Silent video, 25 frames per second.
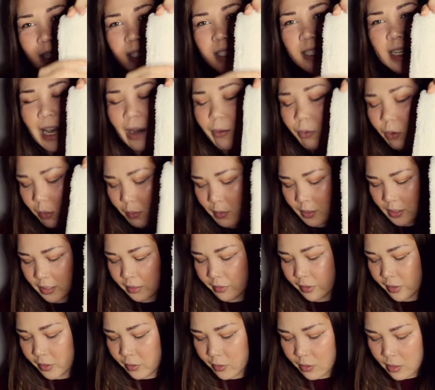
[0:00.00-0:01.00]
a towel
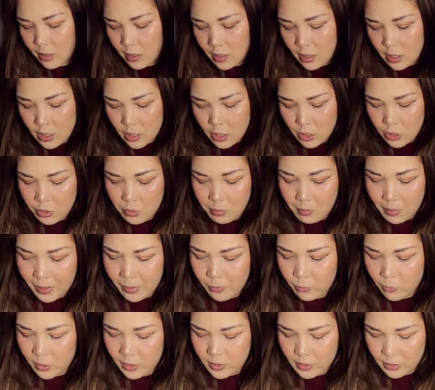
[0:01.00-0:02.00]
material, you
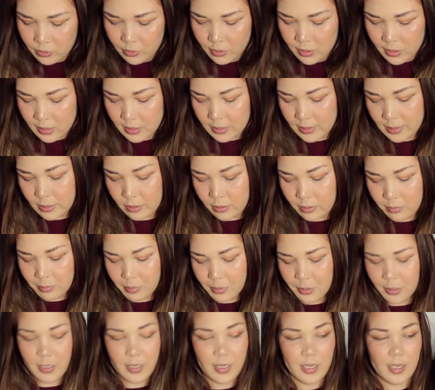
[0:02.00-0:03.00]
might want to consider
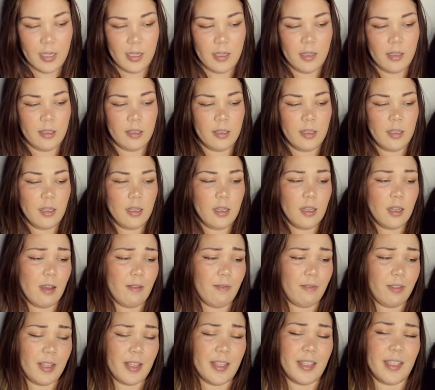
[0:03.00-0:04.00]
putting
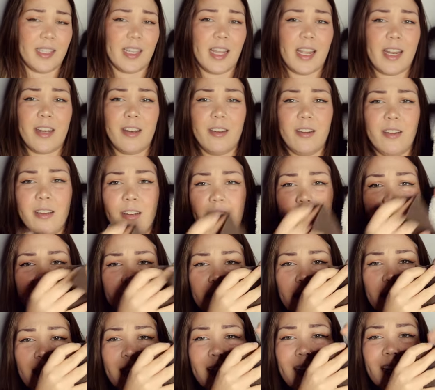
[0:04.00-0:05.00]
a fleece liner
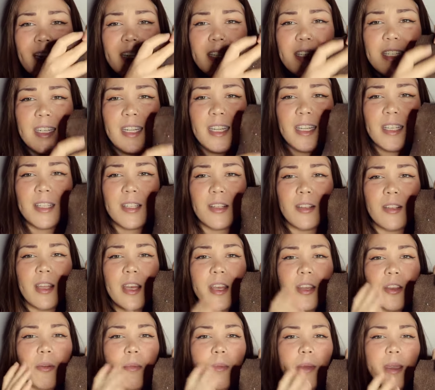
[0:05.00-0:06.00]
against it so
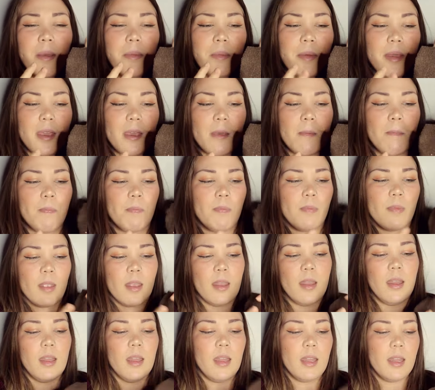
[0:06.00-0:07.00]
that your baby
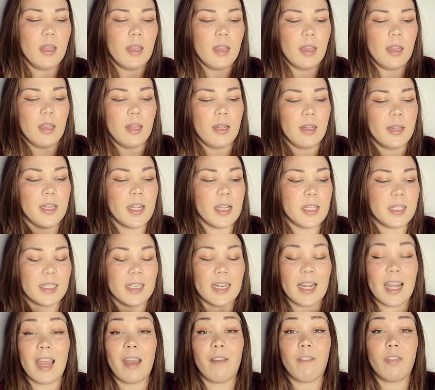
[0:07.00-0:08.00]

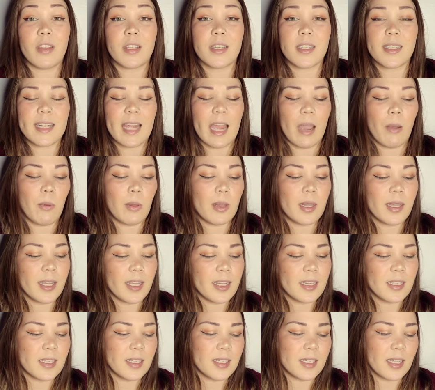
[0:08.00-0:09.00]
doesn't have this towel
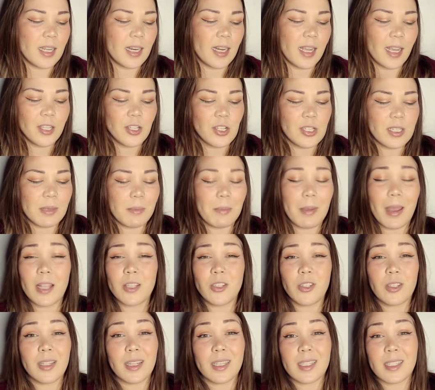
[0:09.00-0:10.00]
against the skin. I just
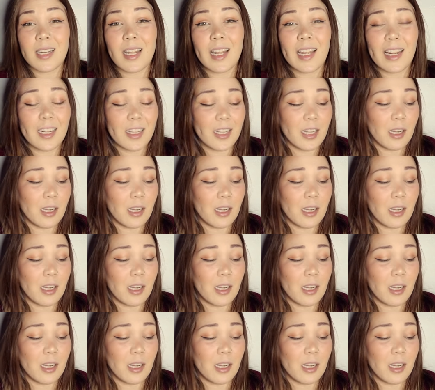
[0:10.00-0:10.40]
imagine that's not